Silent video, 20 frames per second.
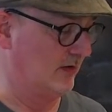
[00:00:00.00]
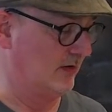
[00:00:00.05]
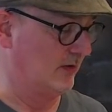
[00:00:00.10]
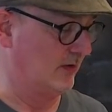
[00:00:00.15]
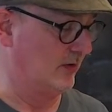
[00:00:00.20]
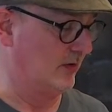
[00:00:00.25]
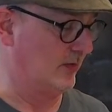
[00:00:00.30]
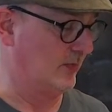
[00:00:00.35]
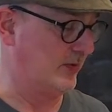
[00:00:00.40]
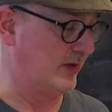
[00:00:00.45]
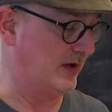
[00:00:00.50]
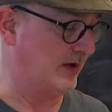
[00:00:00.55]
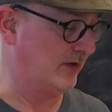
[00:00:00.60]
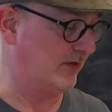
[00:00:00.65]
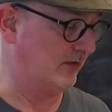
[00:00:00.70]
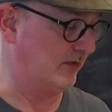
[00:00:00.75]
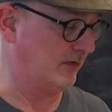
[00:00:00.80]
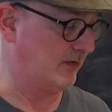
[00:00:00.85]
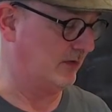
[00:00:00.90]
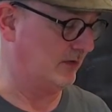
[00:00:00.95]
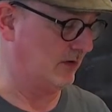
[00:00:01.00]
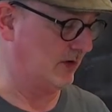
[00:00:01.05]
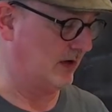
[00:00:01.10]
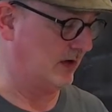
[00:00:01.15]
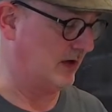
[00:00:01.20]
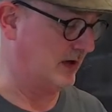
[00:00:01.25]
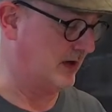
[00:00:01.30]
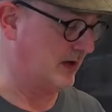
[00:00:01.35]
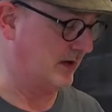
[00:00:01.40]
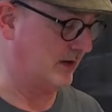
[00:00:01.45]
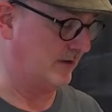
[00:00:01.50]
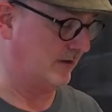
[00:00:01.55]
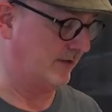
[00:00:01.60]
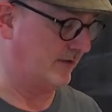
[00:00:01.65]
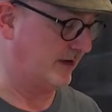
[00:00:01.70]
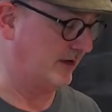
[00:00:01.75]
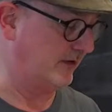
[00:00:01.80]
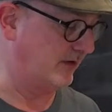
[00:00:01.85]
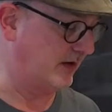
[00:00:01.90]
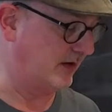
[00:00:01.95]
Another piece. Look at that.
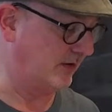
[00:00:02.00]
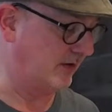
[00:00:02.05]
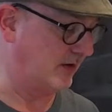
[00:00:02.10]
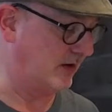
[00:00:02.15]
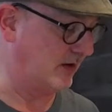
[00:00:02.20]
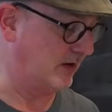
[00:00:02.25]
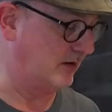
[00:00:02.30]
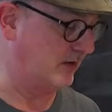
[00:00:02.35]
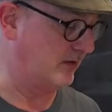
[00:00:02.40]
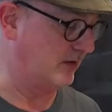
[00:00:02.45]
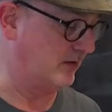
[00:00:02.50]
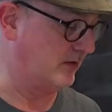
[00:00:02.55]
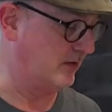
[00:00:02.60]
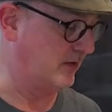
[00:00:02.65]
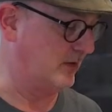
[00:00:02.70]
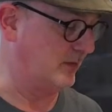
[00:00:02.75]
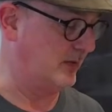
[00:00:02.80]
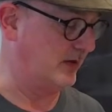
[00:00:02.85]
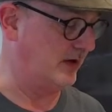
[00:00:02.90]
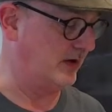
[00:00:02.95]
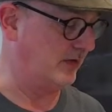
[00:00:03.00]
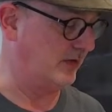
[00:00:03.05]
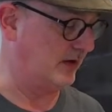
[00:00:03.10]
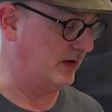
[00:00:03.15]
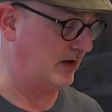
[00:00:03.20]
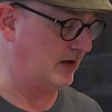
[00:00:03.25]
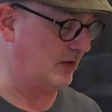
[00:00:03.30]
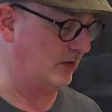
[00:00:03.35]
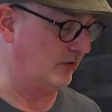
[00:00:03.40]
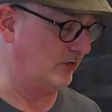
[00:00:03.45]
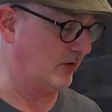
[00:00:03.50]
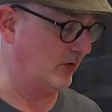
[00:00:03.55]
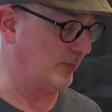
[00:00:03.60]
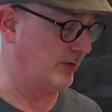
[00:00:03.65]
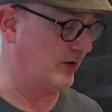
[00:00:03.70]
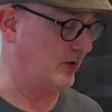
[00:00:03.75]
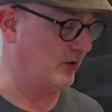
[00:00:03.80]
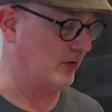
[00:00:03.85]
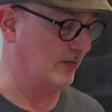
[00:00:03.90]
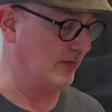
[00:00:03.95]
Fantastic. Another piece. There you go. Chop
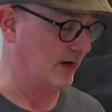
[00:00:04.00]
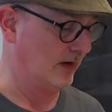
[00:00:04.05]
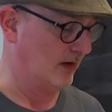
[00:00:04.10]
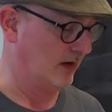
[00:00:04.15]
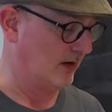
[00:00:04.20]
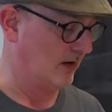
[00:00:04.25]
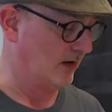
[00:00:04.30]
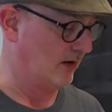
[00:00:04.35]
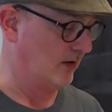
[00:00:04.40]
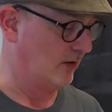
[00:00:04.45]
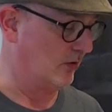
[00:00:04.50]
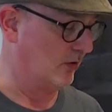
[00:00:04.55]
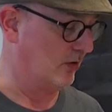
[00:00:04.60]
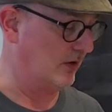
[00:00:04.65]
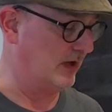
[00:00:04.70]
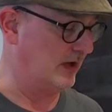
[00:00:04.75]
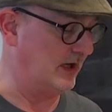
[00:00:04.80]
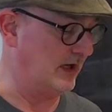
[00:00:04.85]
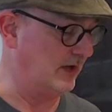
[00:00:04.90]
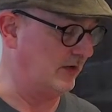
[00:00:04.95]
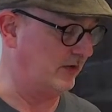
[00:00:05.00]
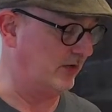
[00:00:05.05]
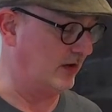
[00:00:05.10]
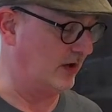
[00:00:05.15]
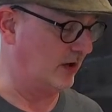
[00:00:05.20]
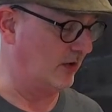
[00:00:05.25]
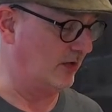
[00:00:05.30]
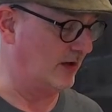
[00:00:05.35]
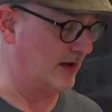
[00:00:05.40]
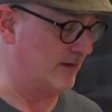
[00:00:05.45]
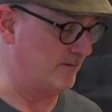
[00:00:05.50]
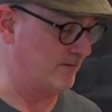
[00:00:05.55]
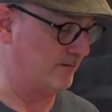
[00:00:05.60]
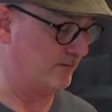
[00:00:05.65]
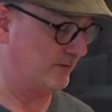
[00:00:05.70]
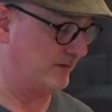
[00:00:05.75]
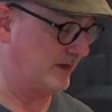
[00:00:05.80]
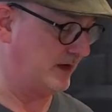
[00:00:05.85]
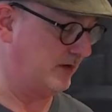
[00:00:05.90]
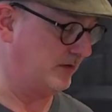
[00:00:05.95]
it up. And all you need to do then
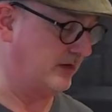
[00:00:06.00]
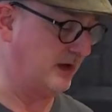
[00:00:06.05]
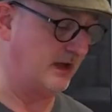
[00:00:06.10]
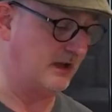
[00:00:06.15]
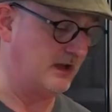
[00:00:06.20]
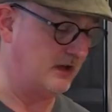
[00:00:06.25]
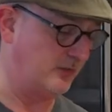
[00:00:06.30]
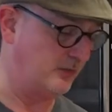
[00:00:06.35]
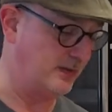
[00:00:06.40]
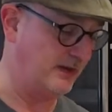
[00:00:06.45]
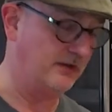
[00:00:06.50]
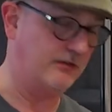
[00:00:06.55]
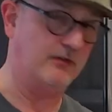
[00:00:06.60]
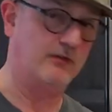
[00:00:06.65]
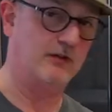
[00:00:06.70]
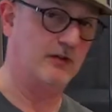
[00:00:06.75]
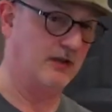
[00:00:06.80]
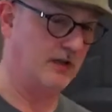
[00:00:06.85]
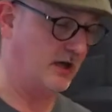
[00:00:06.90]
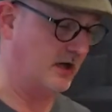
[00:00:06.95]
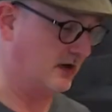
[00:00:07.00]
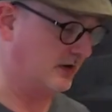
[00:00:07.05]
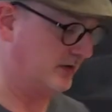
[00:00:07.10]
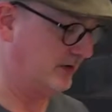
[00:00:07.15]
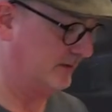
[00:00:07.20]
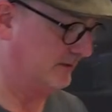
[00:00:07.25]
is get these pieces of lard,